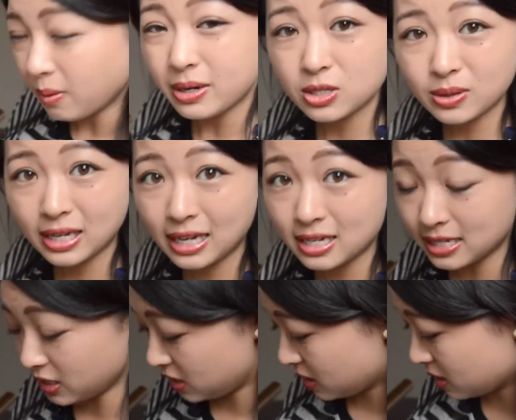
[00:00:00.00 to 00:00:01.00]
What we're doing here is
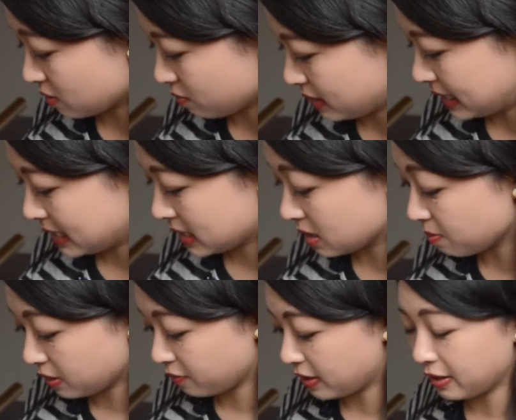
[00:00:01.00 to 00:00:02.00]
actually just a really
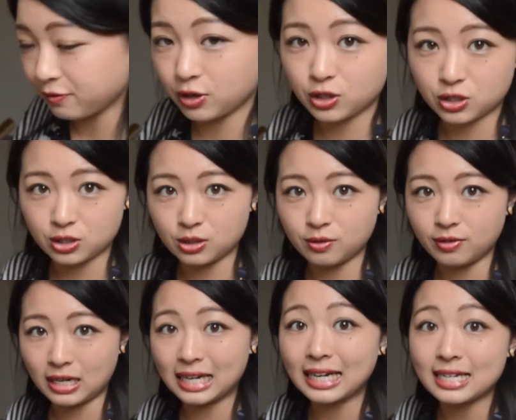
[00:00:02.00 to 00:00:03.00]
simplified version of
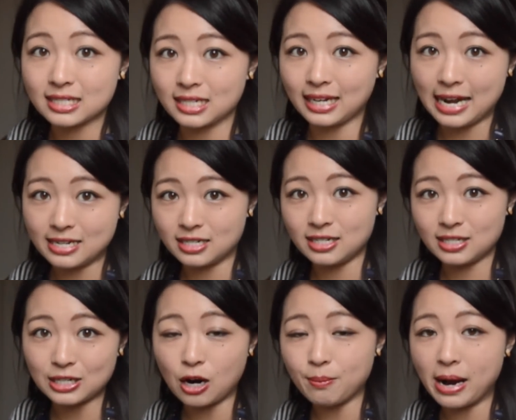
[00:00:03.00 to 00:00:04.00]
a classic Cantonese
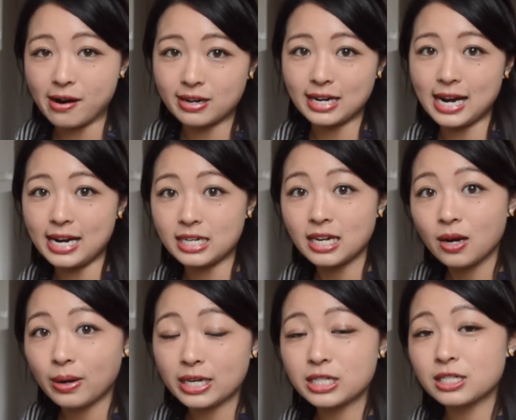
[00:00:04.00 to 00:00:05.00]
style marinade.
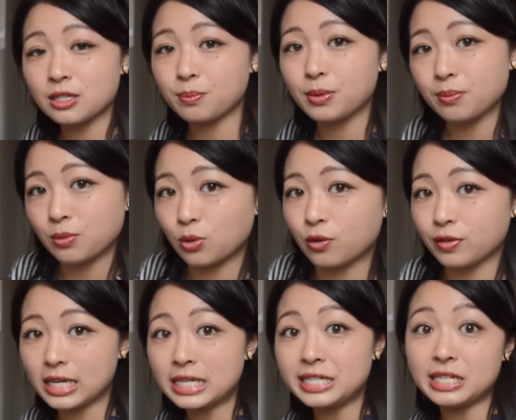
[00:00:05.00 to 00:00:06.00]
We actually did a bit more of
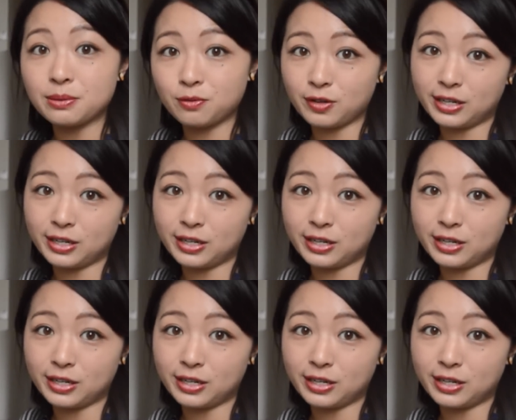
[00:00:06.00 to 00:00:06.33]
an in-depth